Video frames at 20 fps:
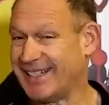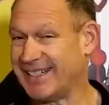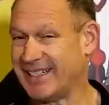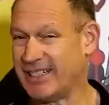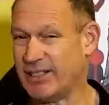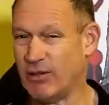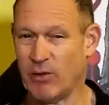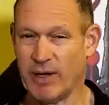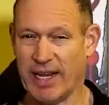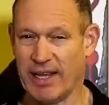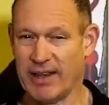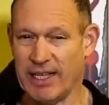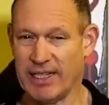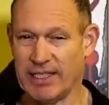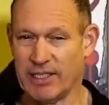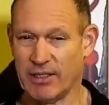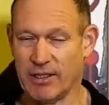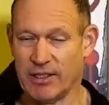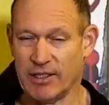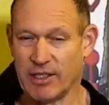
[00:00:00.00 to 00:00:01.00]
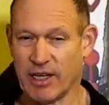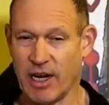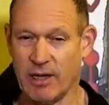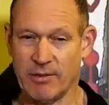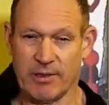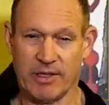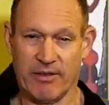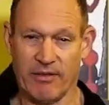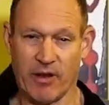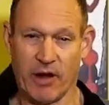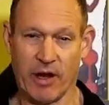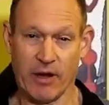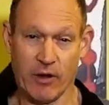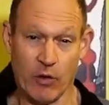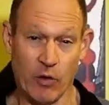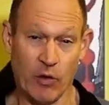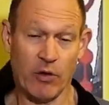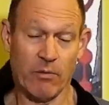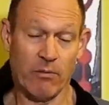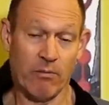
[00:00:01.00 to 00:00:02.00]
You can still get these sort of scopes. They're very
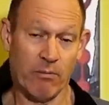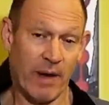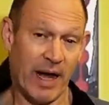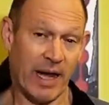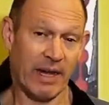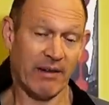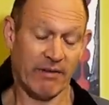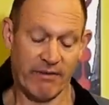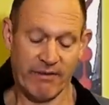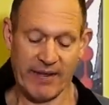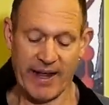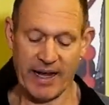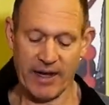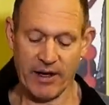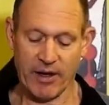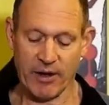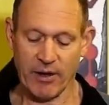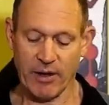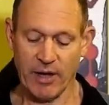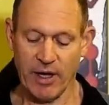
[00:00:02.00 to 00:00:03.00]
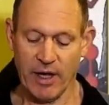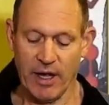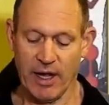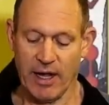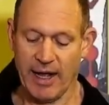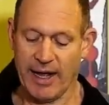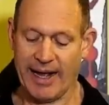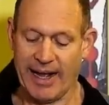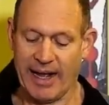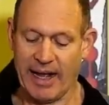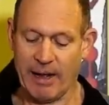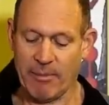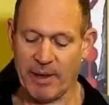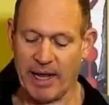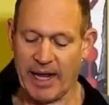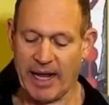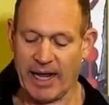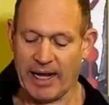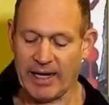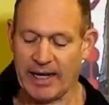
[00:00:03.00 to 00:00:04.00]
good money for value. Um,
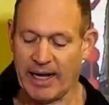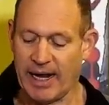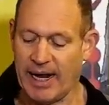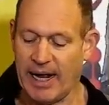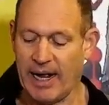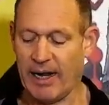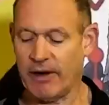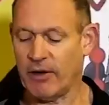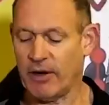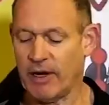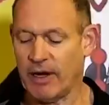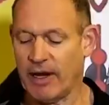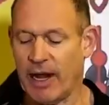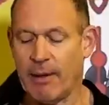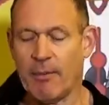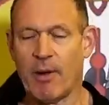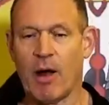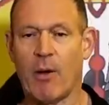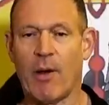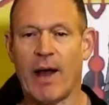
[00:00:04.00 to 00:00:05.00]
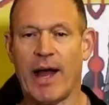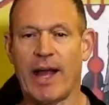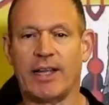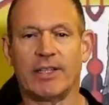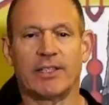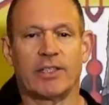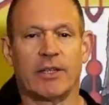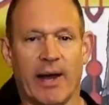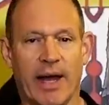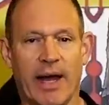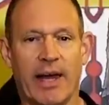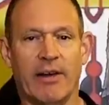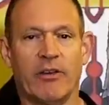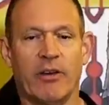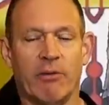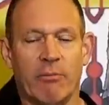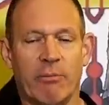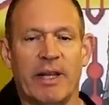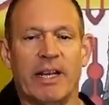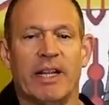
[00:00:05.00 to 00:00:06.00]
and 100 MOA, so
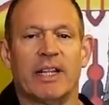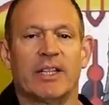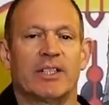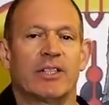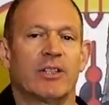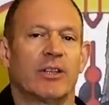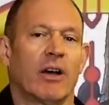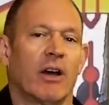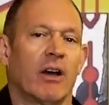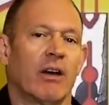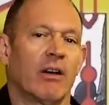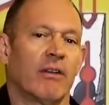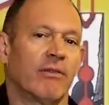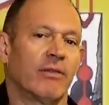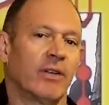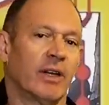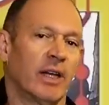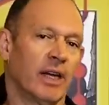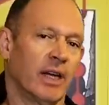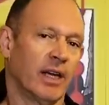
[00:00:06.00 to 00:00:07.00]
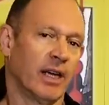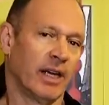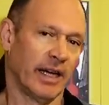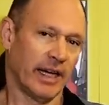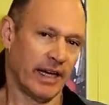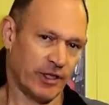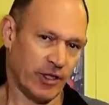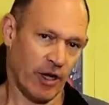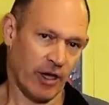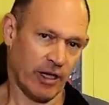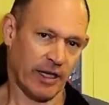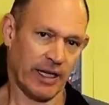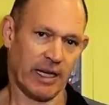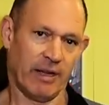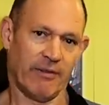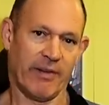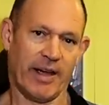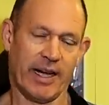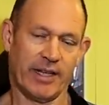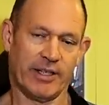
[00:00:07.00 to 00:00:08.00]
100 minutes of internal
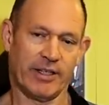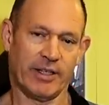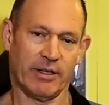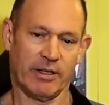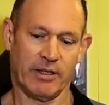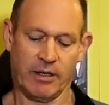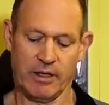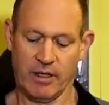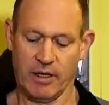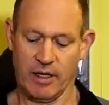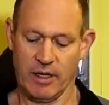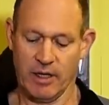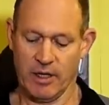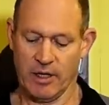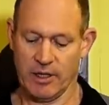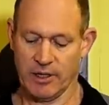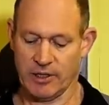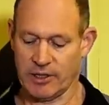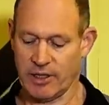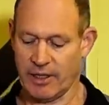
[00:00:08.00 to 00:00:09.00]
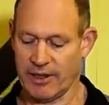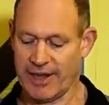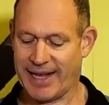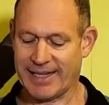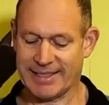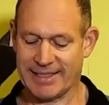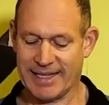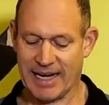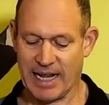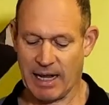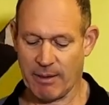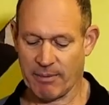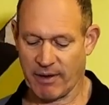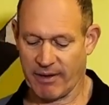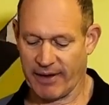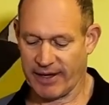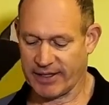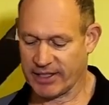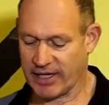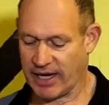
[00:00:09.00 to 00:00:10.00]
elevation. So that setup,
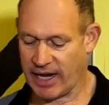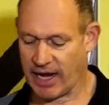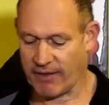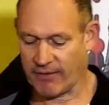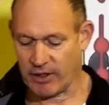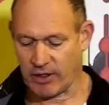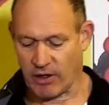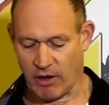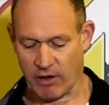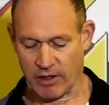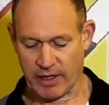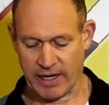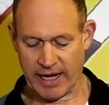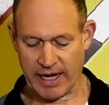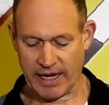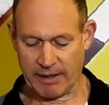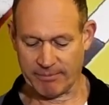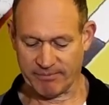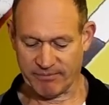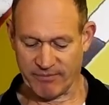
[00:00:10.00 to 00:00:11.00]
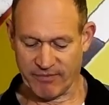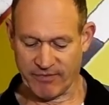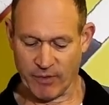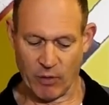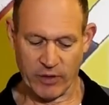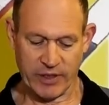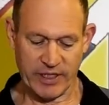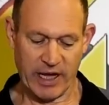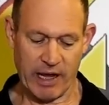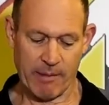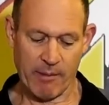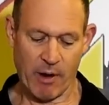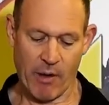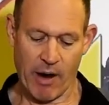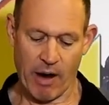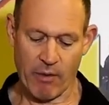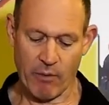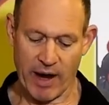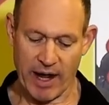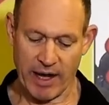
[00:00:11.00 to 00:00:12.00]
I actually have it on a um, 40
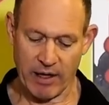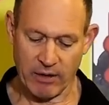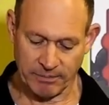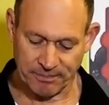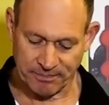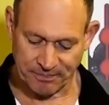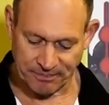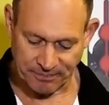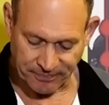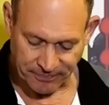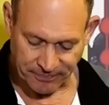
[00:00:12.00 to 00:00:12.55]
MOA rail.